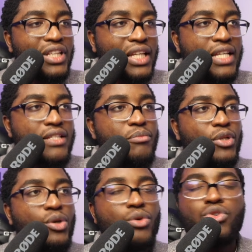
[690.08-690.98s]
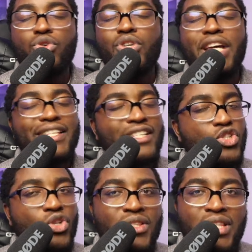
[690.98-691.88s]
the links below so you guys
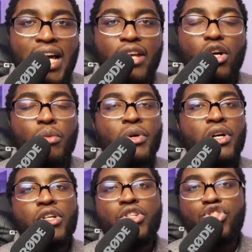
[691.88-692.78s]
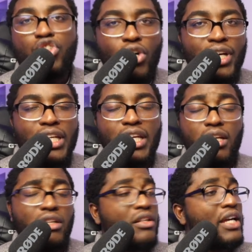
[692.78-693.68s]
can just sign up
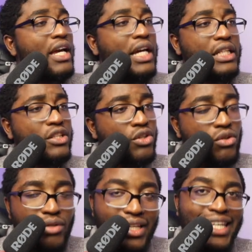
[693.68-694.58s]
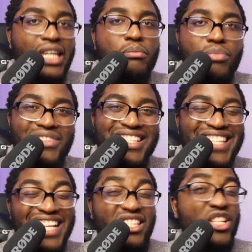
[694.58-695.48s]
joining and, you know, keep
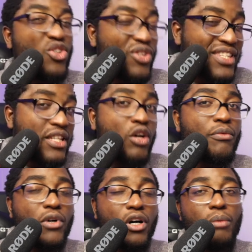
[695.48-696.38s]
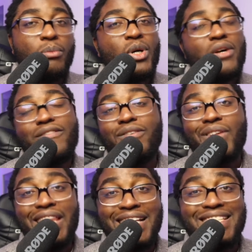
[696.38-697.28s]
setting yourself up
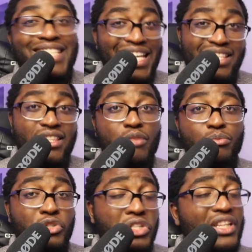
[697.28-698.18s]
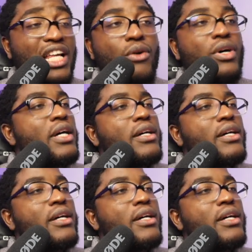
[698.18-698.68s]
for that testnet project. Now,